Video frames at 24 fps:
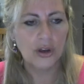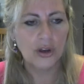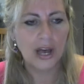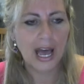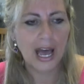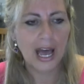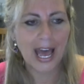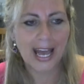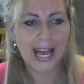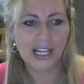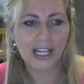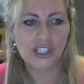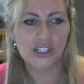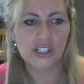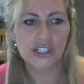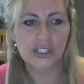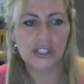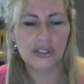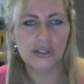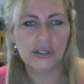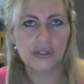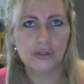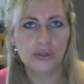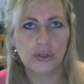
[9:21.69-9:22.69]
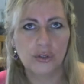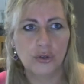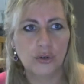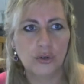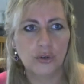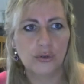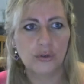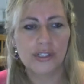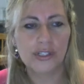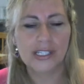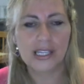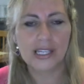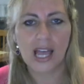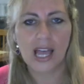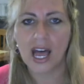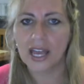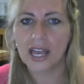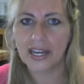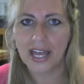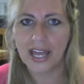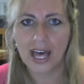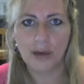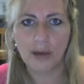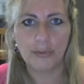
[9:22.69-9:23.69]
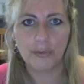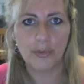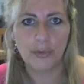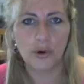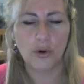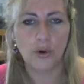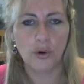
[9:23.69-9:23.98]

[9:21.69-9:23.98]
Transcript: action to sign up